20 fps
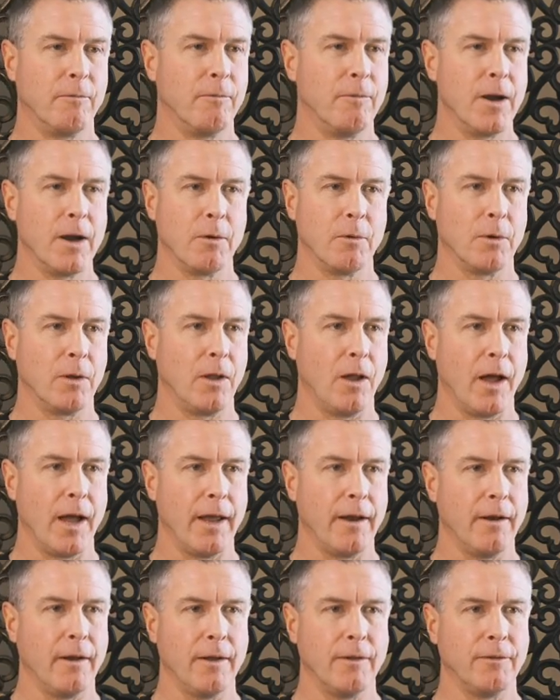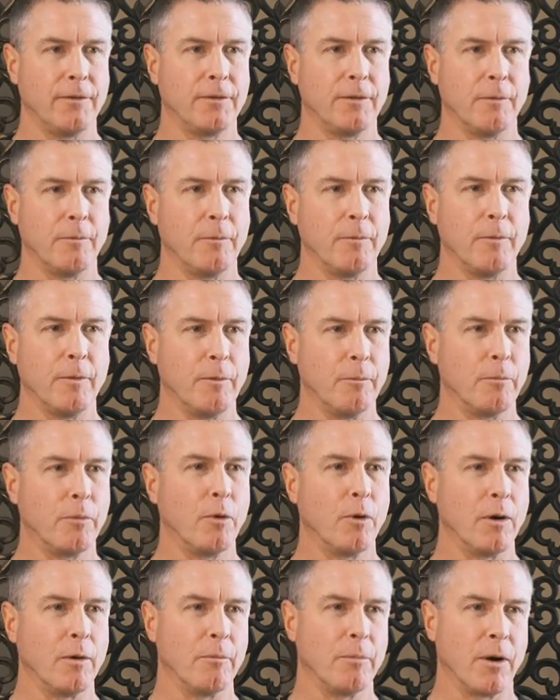very reliant on some
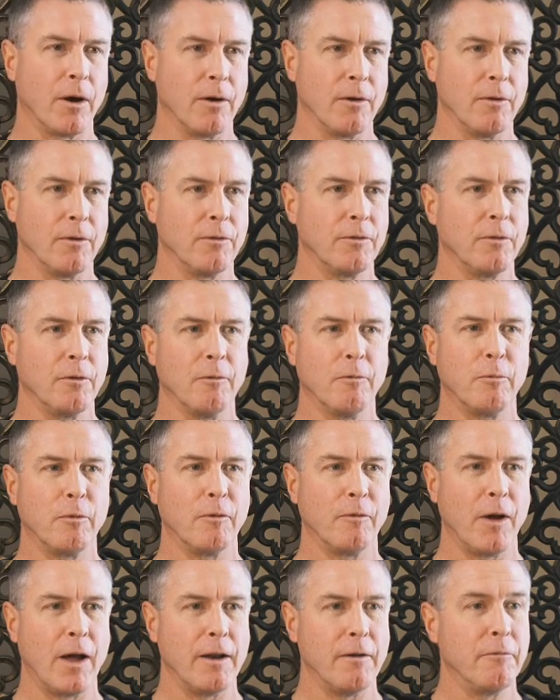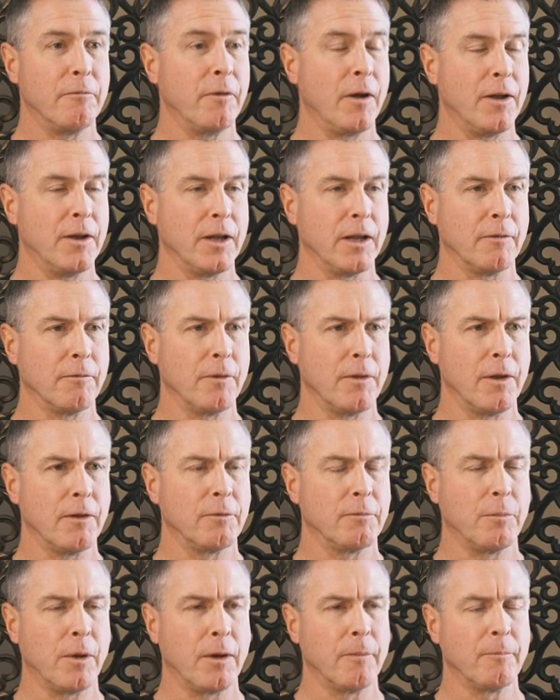important partners who have provided funding for
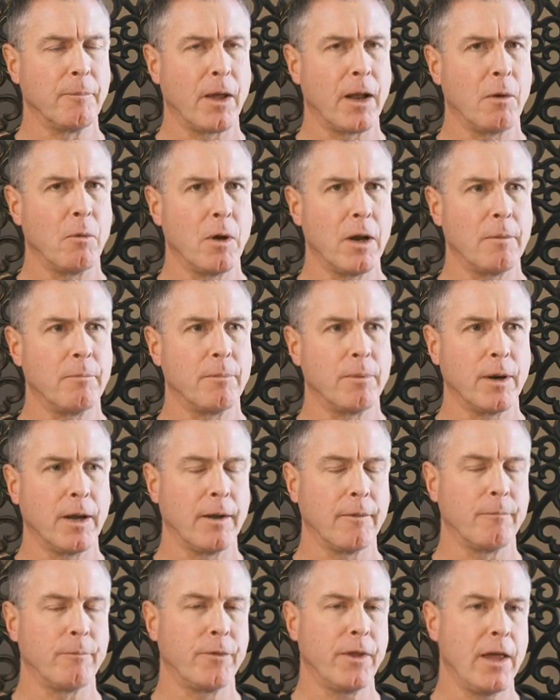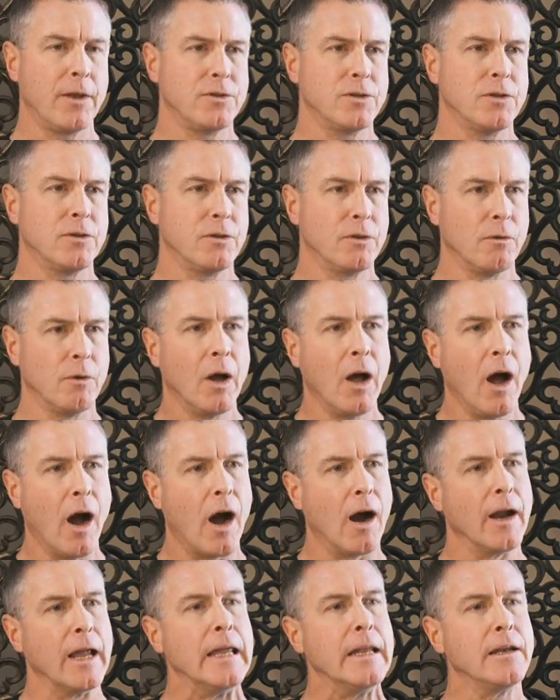this. But I want to bring attention to
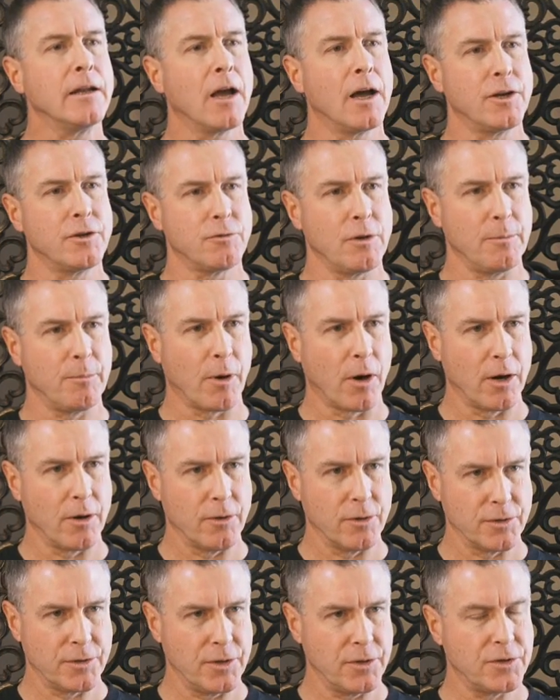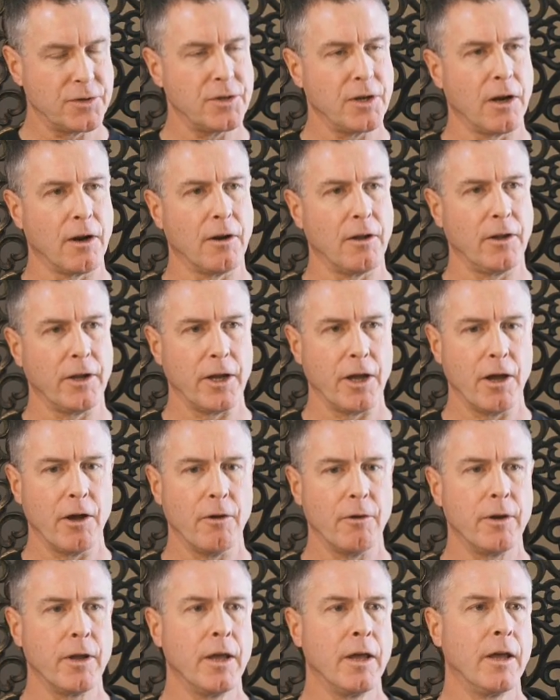our in-country partners in Sierra
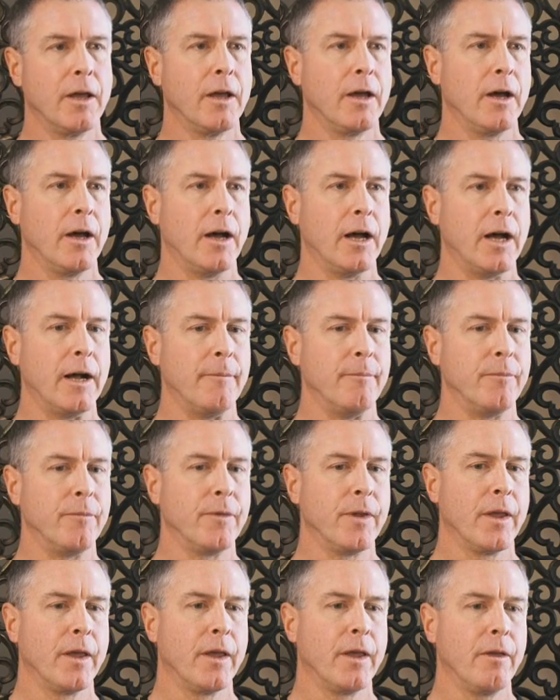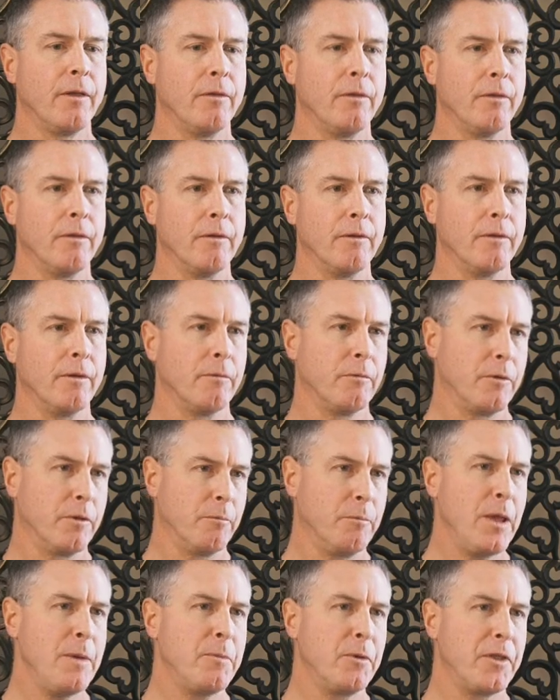Leone.
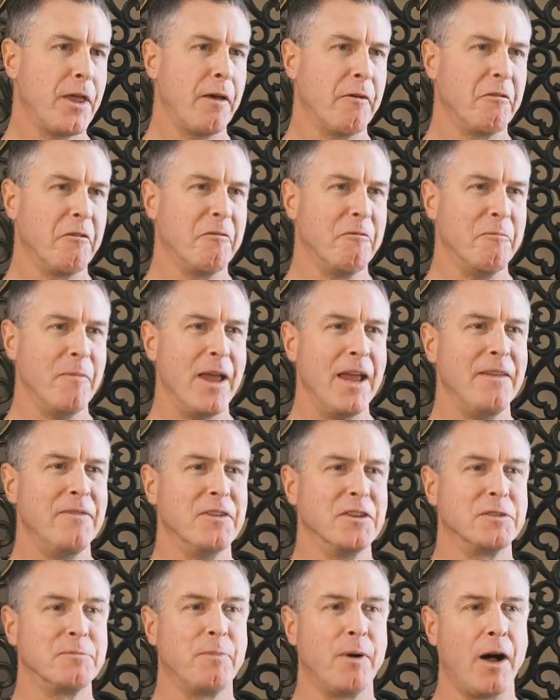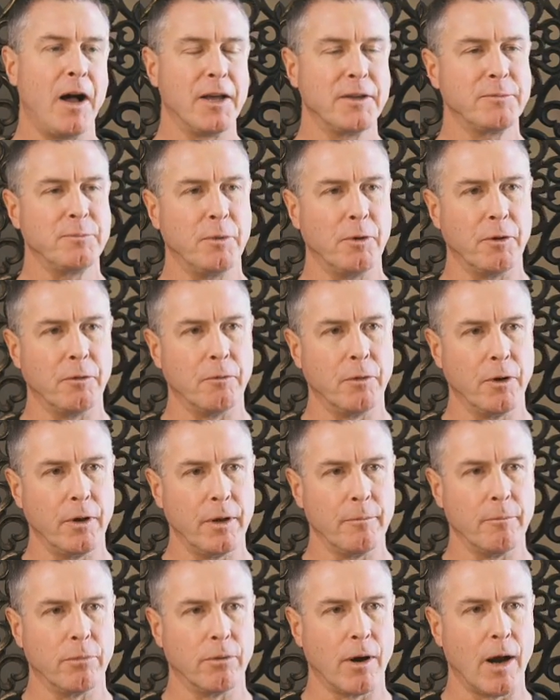The people that have made this possible and
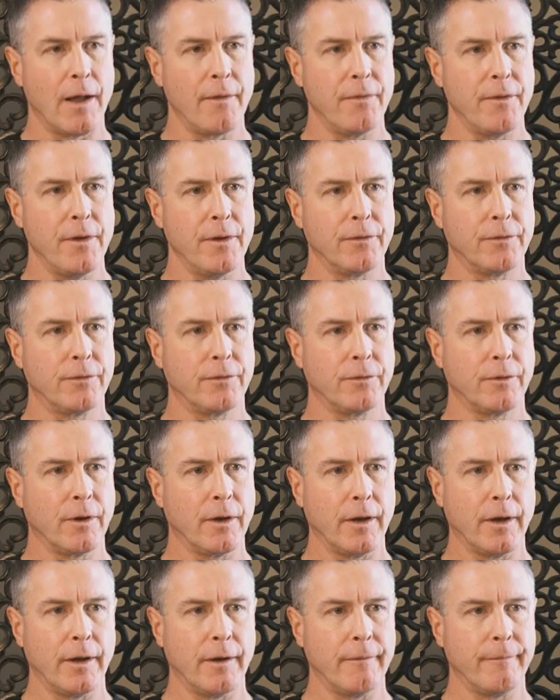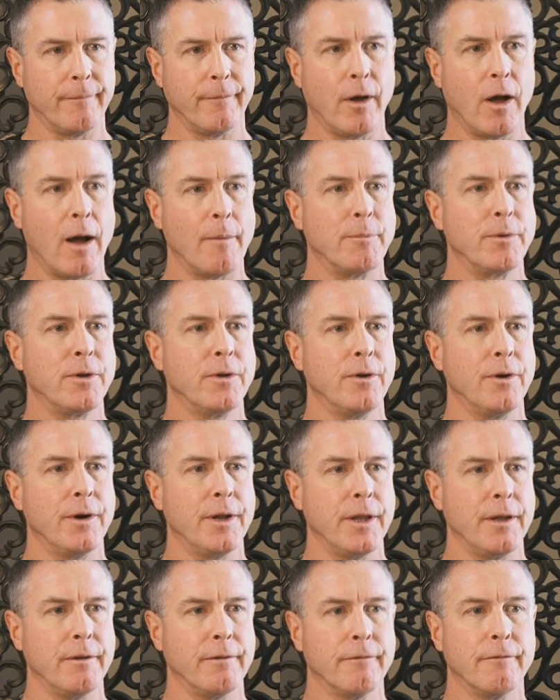really brought this
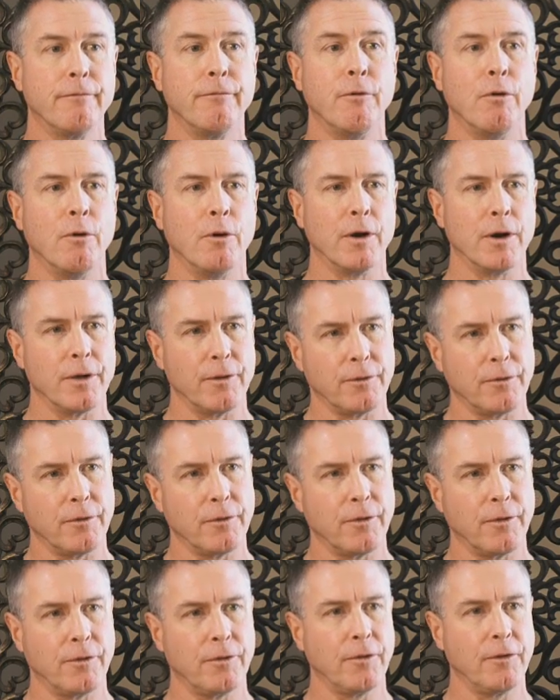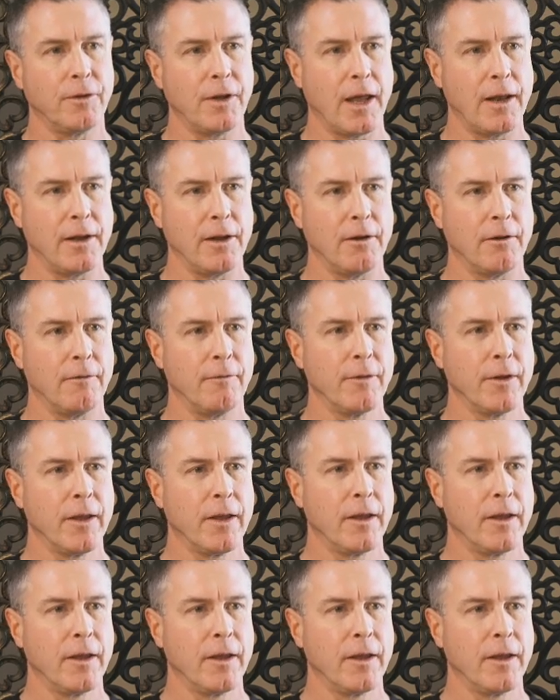opportunity forward is the Centennial